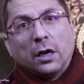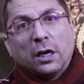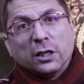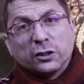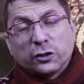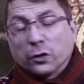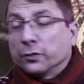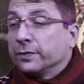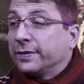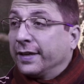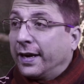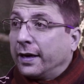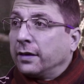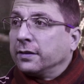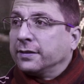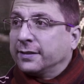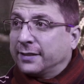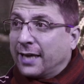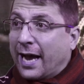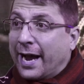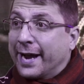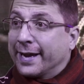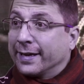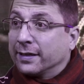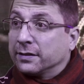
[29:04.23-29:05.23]
So their
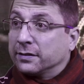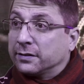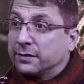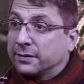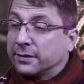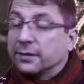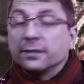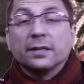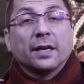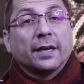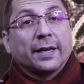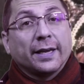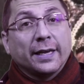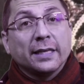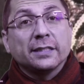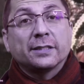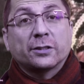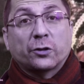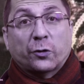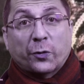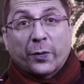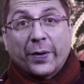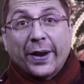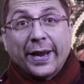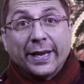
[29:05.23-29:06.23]
science is
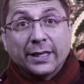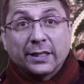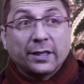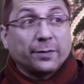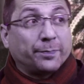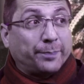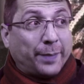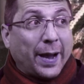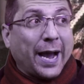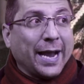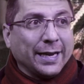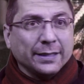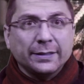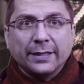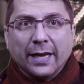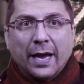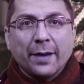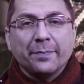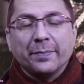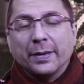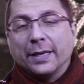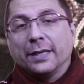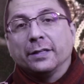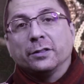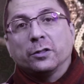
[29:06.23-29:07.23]
created by
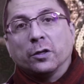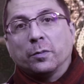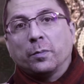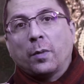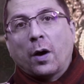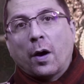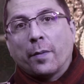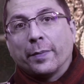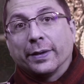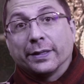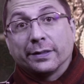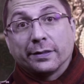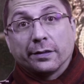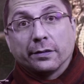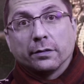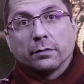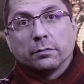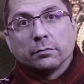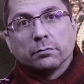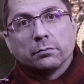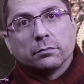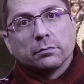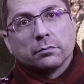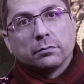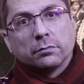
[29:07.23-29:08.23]
them in the moment.
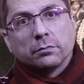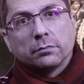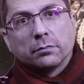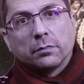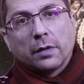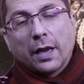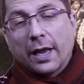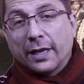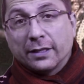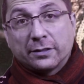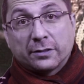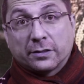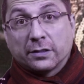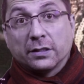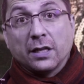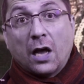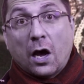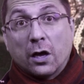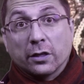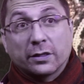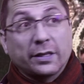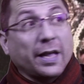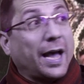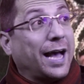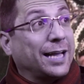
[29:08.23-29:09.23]
It's
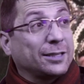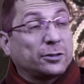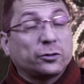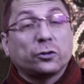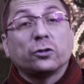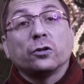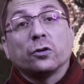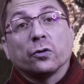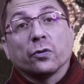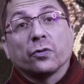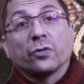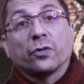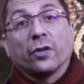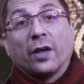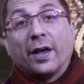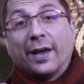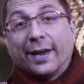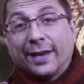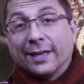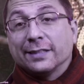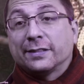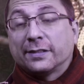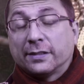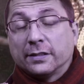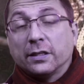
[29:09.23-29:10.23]
not a truth.
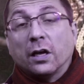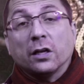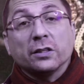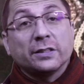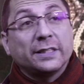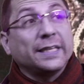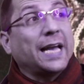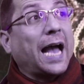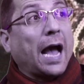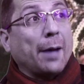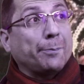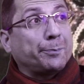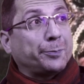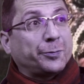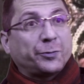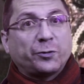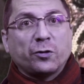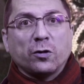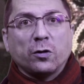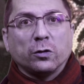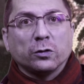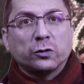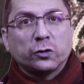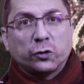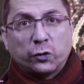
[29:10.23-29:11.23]
It's not the
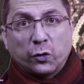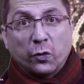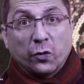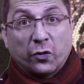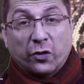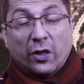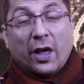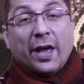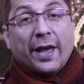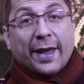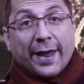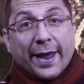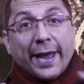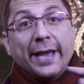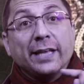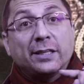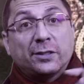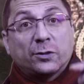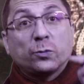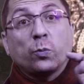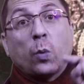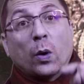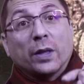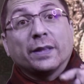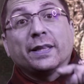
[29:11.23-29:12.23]
absolute truth.
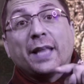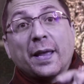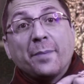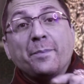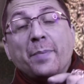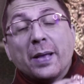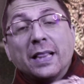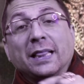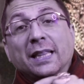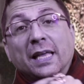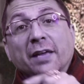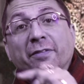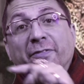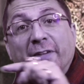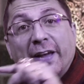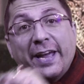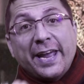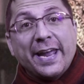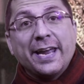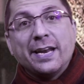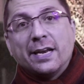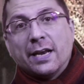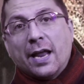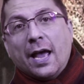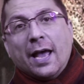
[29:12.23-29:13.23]
It's what they believe
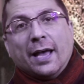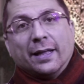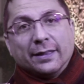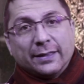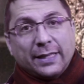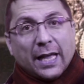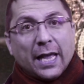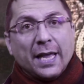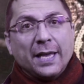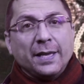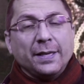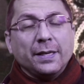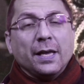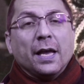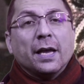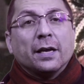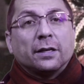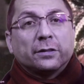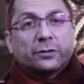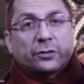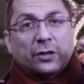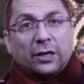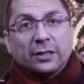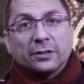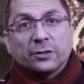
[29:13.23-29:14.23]
in. They
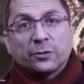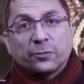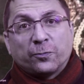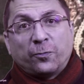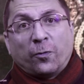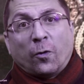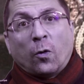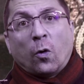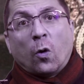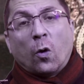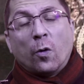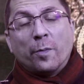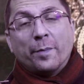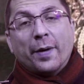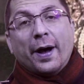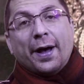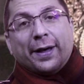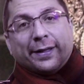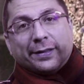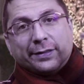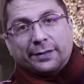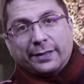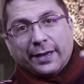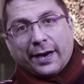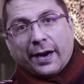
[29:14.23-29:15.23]
transform
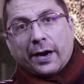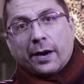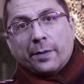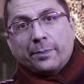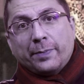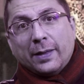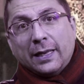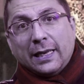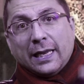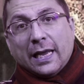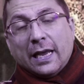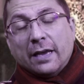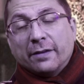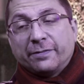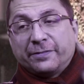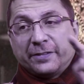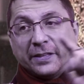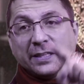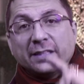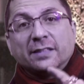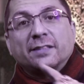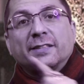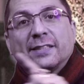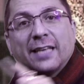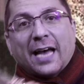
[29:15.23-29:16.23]
their beliefs
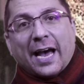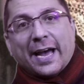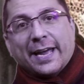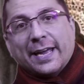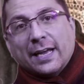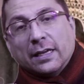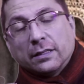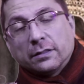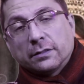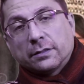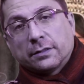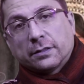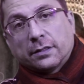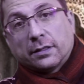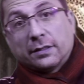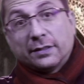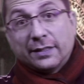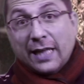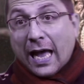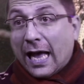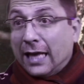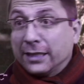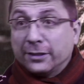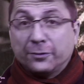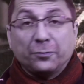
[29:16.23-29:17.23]
in science.
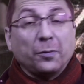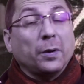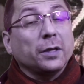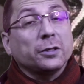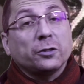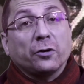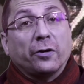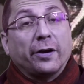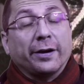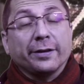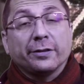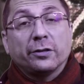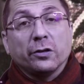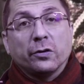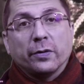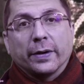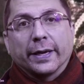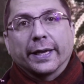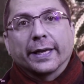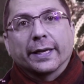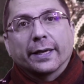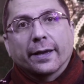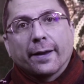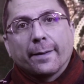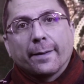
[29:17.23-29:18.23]
That's what you're doing.